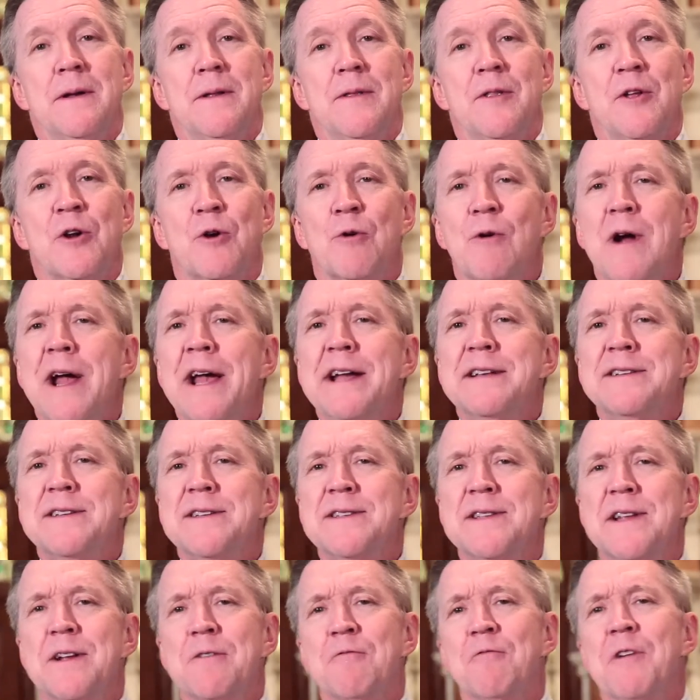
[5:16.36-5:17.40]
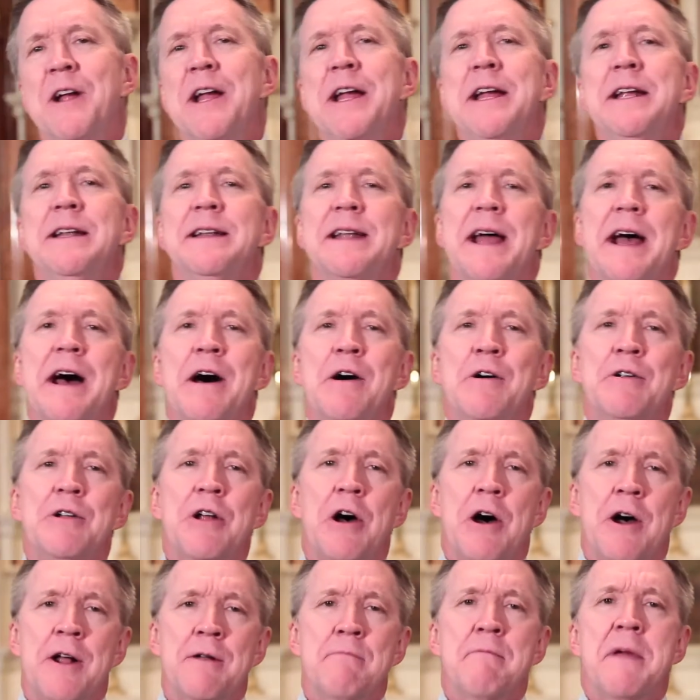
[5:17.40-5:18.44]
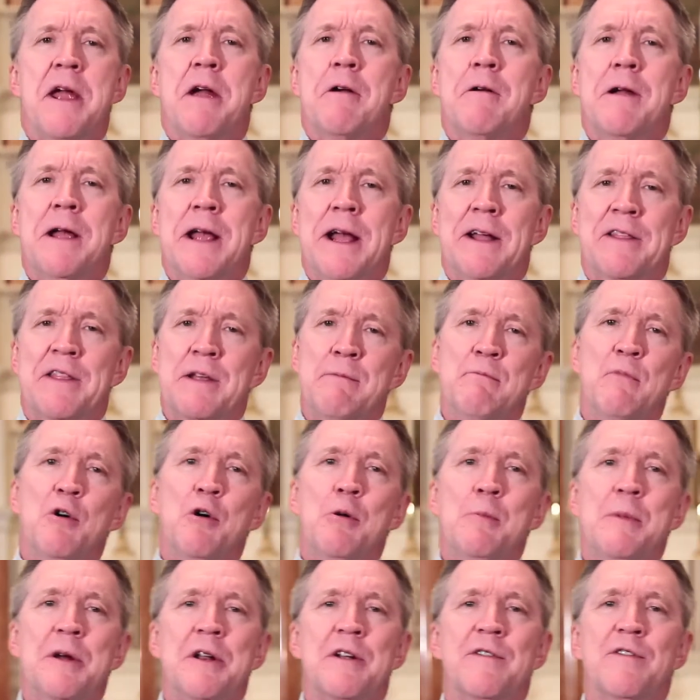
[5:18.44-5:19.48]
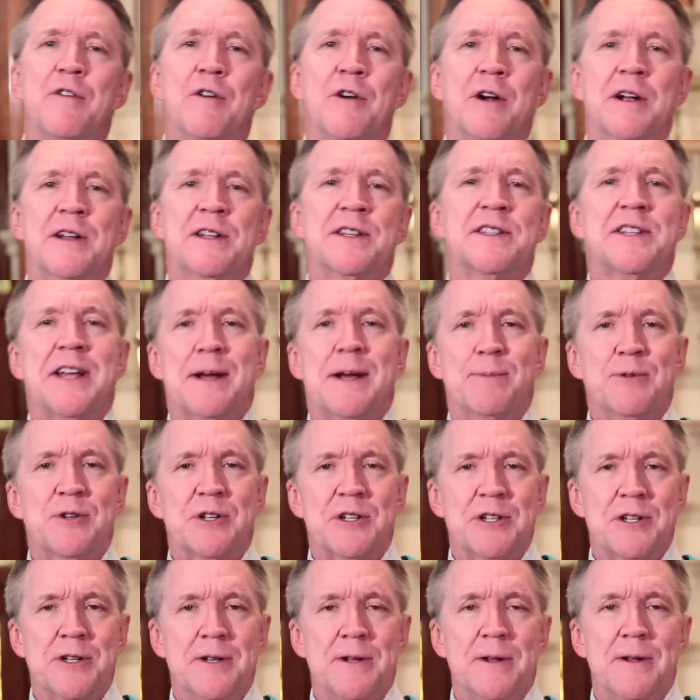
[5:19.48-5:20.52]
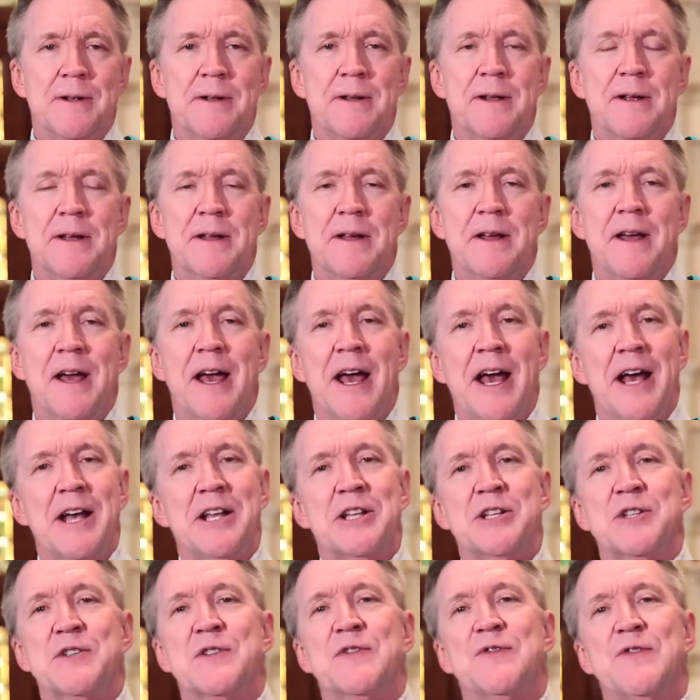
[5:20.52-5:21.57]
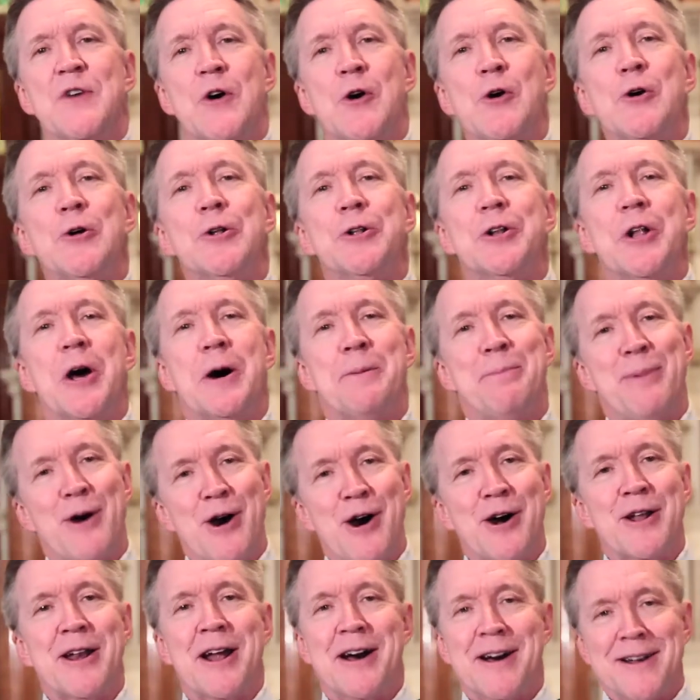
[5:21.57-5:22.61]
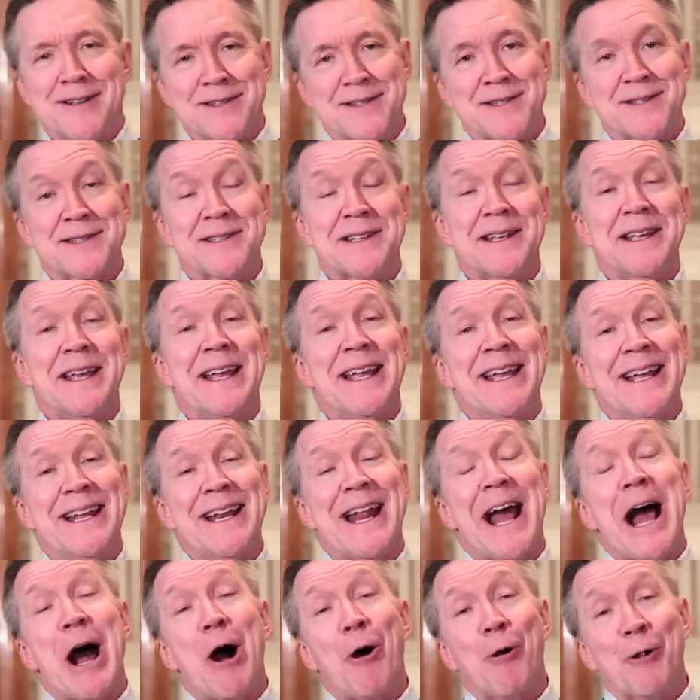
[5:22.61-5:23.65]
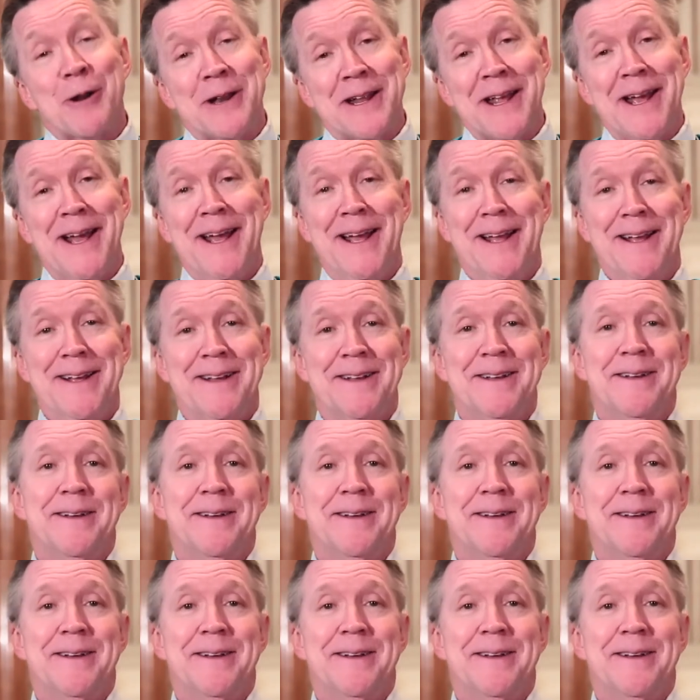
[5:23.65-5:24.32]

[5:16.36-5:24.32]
The grace that rained down on Mary at the moment of her conception has fallen upon us in our day.